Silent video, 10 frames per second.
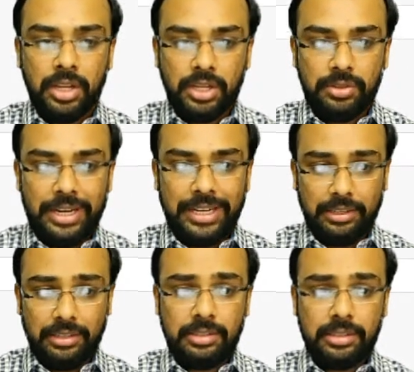So
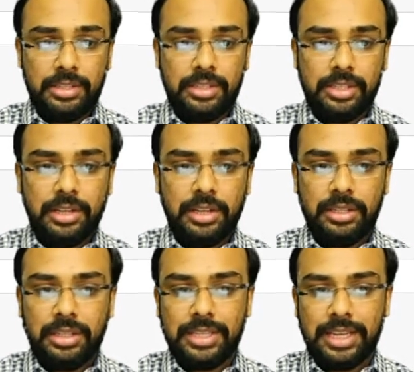let us consider
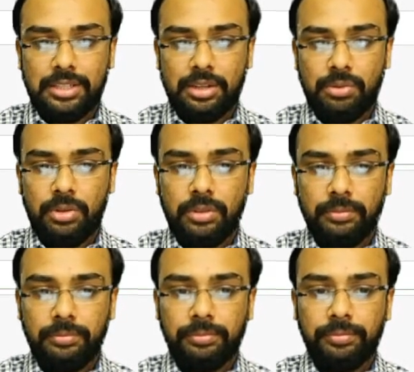this as a root,
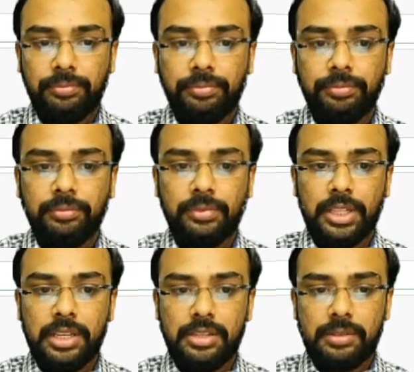
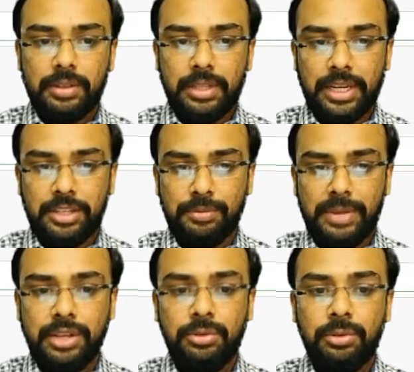this, that is
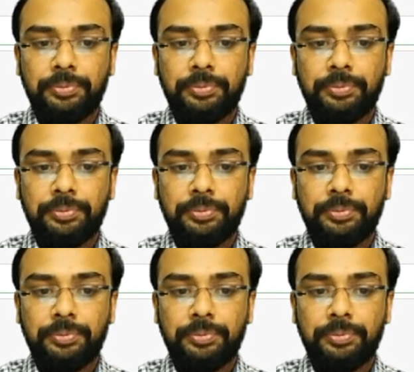my root.